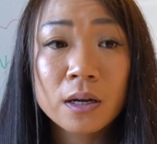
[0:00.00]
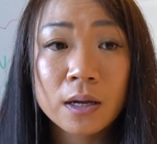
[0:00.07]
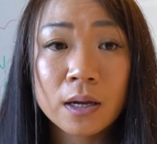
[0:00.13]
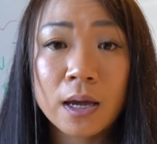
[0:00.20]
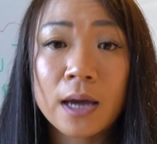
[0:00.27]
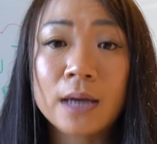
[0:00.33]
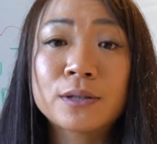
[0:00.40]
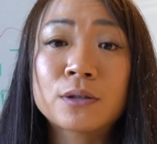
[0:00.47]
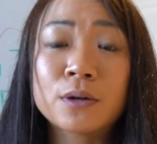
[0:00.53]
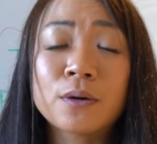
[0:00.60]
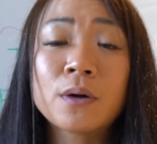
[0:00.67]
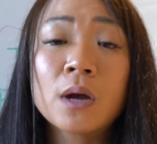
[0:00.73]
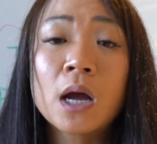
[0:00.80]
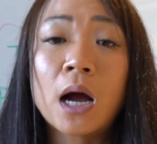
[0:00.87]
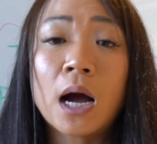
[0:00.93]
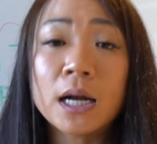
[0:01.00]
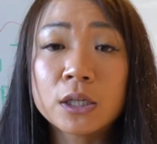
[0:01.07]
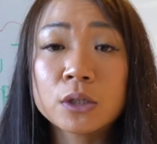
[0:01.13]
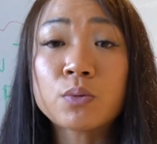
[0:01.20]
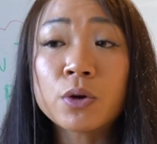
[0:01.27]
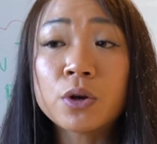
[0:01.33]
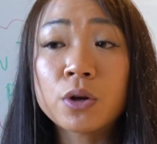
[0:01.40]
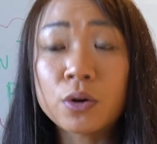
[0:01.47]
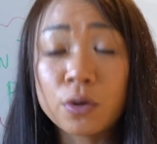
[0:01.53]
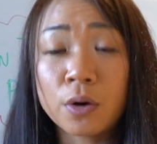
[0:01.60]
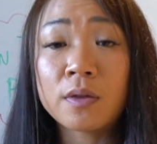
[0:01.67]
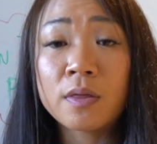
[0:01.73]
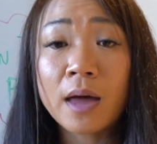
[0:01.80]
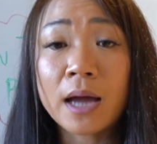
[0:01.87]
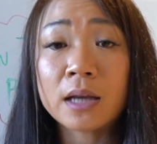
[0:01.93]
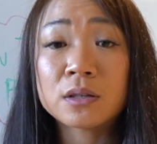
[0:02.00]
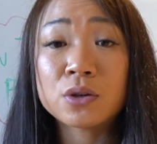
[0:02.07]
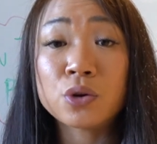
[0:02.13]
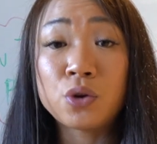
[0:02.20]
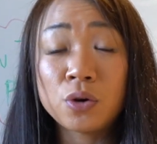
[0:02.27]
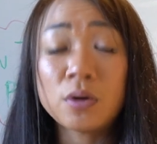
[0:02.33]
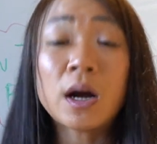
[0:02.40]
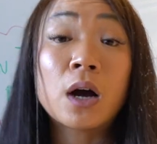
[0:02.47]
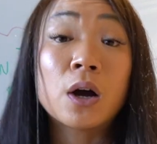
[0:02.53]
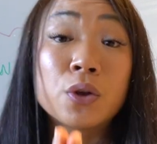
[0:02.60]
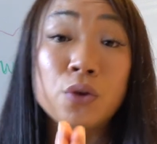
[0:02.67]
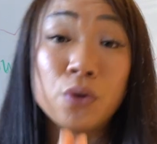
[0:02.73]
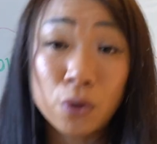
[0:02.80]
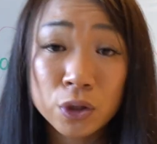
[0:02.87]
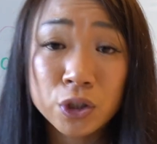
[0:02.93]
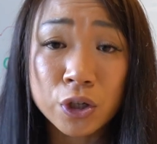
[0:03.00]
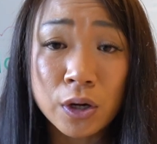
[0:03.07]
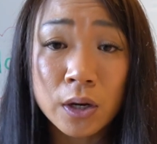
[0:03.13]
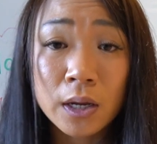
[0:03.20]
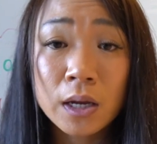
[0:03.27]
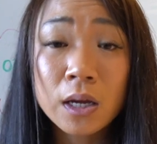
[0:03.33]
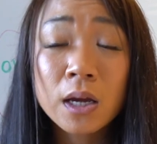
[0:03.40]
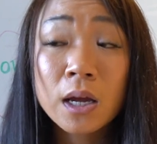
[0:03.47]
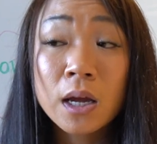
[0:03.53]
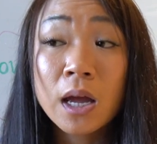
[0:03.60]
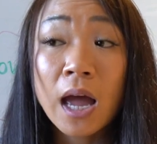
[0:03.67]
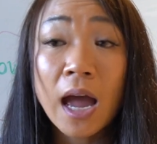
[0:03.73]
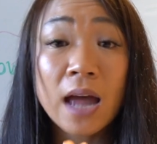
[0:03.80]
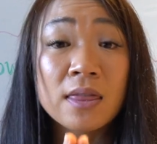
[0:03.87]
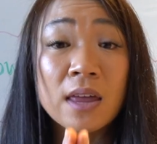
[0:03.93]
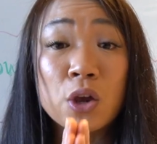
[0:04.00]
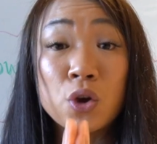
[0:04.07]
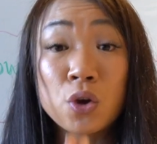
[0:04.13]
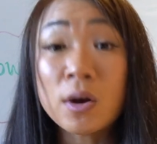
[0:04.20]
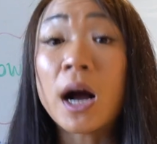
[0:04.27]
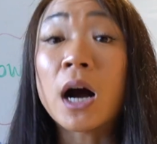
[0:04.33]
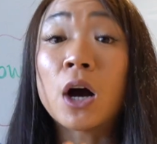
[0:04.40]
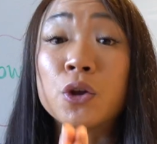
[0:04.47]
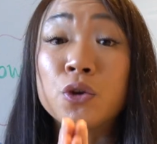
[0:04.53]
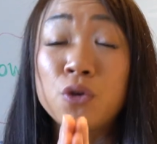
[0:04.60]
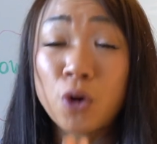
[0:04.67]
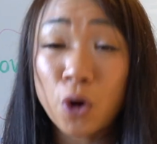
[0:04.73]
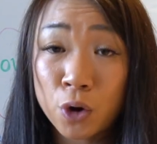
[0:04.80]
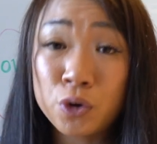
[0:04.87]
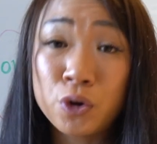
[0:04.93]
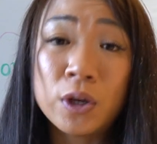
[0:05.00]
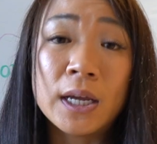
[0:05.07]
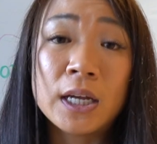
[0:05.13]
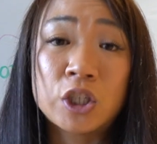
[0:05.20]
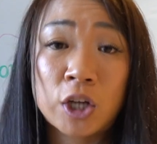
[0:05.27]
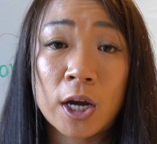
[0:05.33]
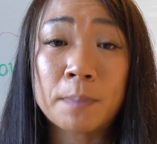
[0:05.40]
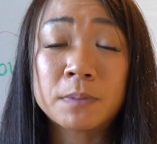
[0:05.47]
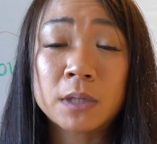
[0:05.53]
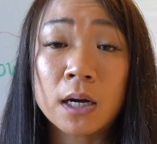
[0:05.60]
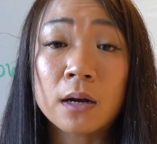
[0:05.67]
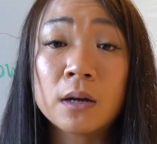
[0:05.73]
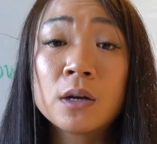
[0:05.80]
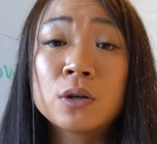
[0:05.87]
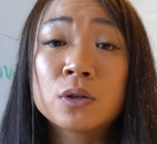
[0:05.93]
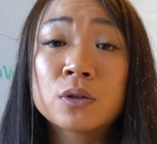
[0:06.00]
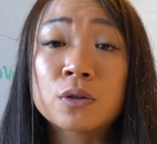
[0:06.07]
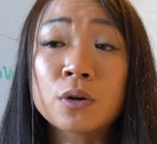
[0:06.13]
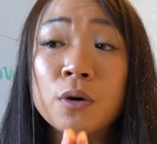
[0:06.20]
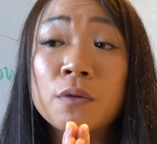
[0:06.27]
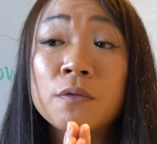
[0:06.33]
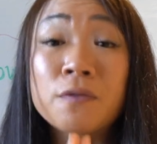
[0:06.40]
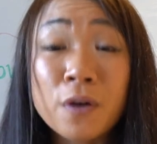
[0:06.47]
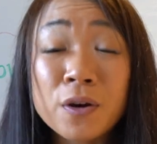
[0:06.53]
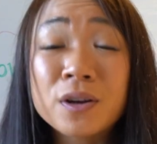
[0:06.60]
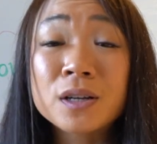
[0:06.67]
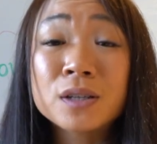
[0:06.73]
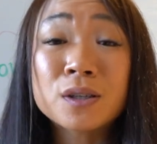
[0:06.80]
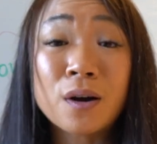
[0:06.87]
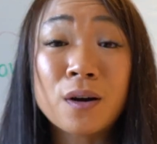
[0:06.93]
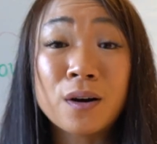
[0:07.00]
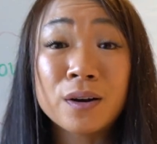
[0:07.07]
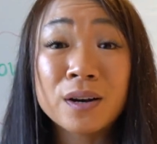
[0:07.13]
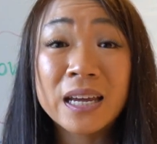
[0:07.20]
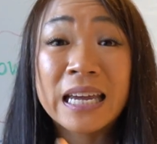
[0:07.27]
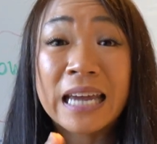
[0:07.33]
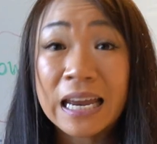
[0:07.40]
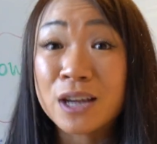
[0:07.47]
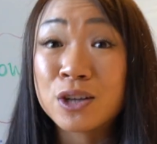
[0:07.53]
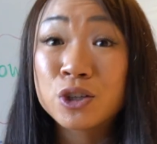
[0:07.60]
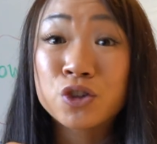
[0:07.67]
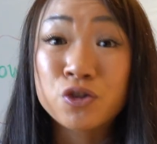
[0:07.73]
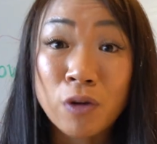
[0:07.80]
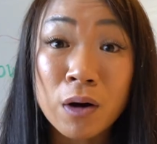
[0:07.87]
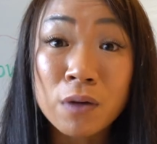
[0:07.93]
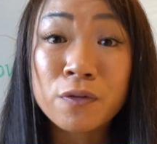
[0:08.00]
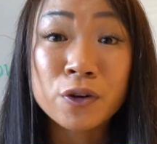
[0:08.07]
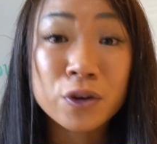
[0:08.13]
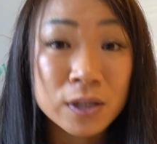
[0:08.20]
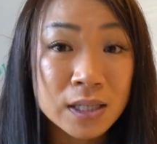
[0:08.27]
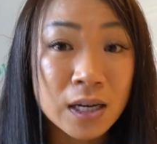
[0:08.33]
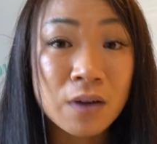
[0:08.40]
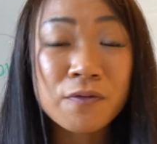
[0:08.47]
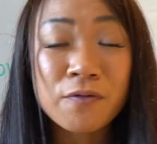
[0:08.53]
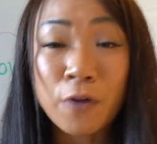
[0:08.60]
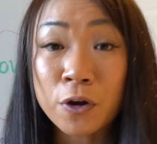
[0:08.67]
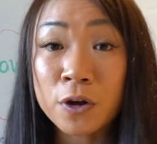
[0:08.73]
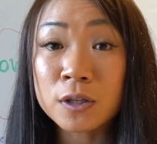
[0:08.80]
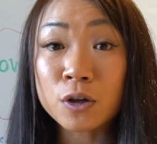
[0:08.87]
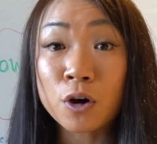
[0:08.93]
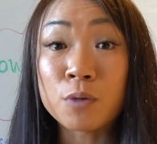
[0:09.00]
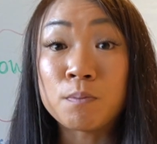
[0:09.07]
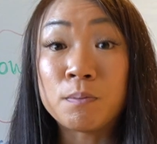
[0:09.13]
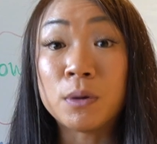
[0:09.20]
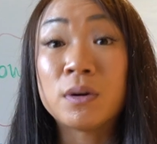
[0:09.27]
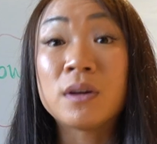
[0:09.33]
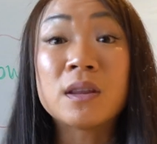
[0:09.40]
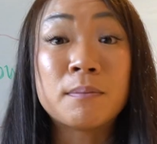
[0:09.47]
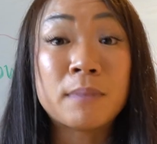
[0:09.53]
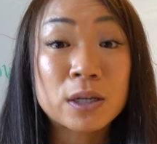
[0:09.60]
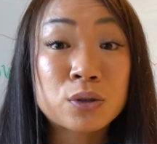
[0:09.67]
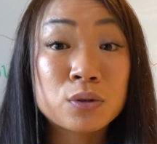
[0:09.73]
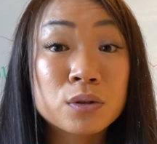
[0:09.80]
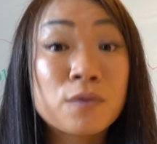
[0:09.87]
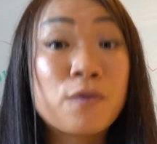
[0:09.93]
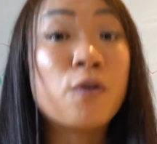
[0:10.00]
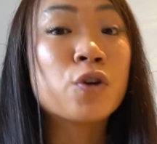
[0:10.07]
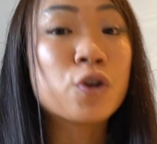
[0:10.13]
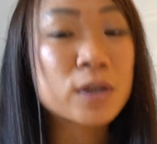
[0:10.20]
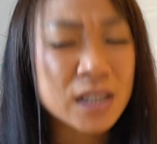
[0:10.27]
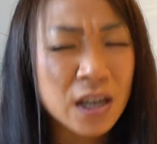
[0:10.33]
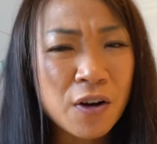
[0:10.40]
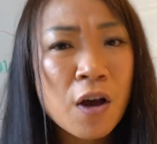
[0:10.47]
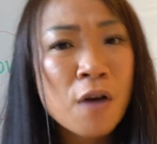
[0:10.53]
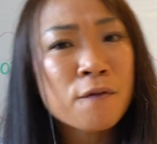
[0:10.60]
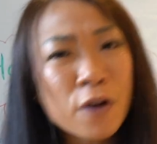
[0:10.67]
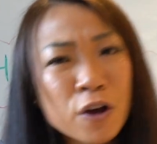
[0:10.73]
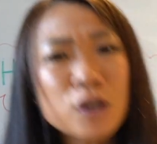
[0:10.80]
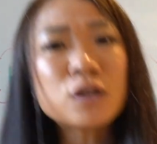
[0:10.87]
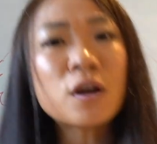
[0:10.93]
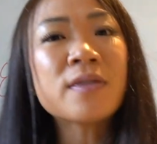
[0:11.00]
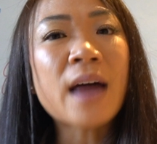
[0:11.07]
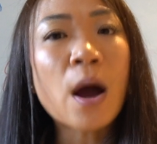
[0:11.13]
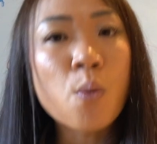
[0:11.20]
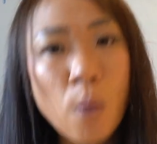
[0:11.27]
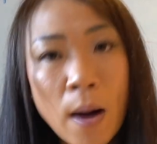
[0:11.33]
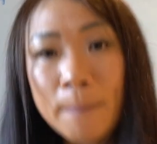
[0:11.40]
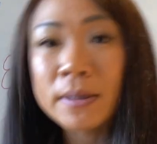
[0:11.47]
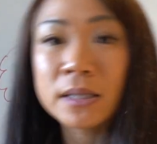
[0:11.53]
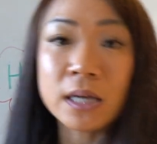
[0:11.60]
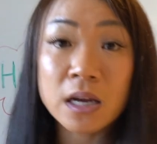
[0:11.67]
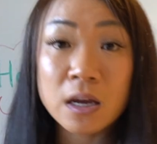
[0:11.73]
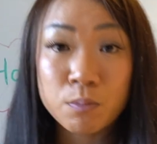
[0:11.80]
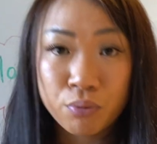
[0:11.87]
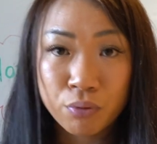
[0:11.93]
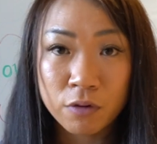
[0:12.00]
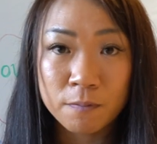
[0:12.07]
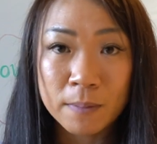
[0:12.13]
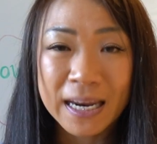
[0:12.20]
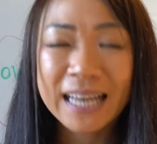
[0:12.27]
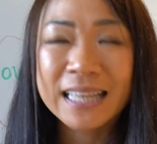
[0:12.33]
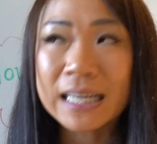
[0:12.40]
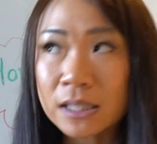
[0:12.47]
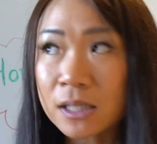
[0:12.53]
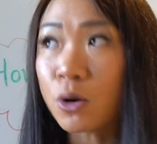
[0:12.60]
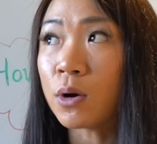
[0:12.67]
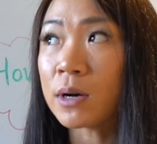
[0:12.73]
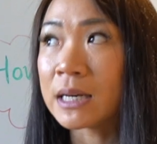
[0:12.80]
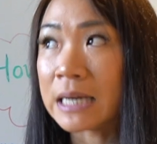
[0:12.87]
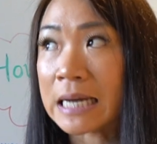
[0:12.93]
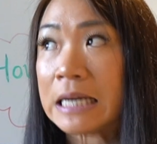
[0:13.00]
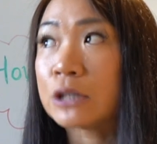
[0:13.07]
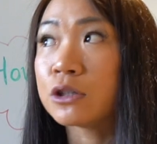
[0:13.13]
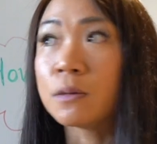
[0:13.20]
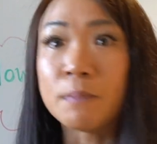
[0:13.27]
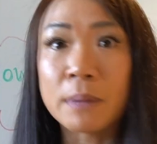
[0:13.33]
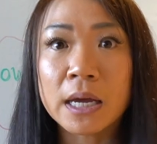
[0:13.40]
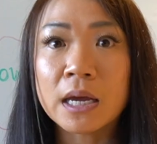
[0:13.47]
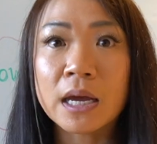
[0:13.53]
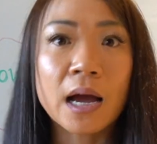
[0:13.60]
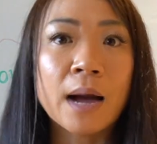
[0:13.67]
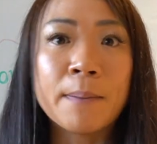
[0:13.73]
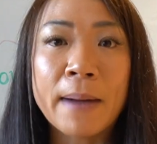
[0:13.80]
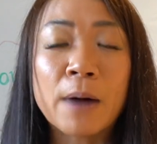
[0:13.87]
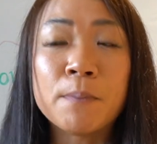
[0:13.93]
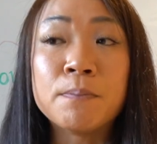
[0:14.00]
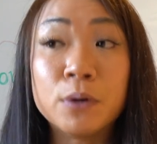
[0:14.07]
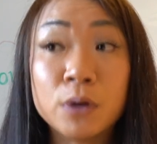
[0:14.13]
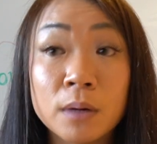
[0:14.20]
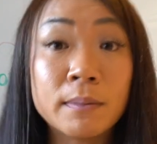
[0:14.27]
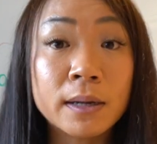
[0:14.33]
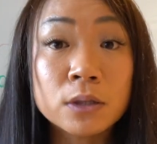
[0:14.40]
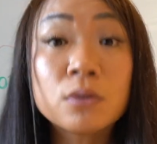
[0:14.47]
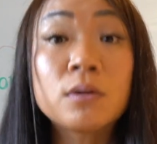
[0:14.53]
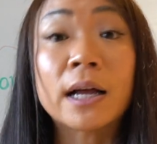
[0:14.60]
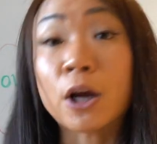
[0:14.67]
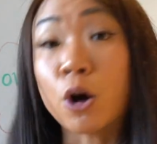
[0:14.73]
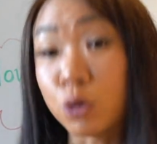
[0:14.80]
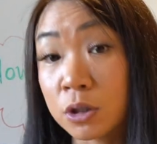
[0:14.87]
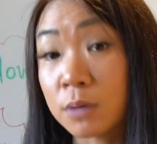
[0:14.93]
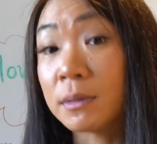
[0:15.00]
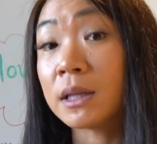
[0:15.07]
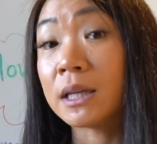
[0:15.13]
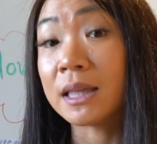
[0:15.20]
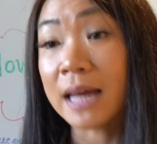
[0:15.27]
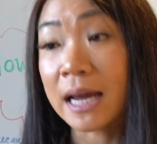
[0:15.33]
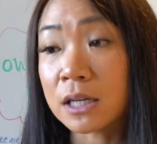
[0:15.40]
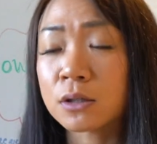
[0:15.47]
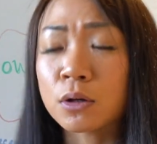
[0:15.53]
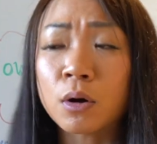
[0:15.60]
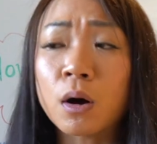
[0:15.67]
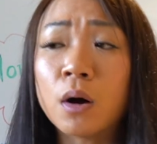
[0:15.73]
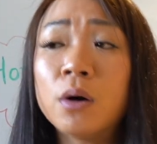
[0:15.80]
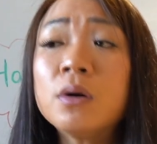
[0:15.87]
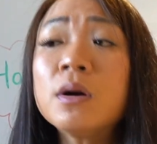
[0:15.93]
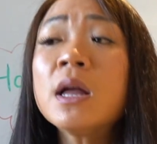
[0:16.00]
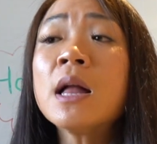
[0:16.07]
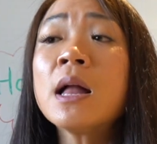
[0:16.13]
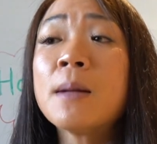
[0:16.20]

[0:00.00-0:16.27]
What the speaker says: Okay, so I just want you to know that you are on your journey and that you are on your own unique chapter. So focus on getting strong for yourself, focus on building the muscles for yourself, focus on that 1% improvement. It doesn't need to be about building muscle, like ultimately that is the goal.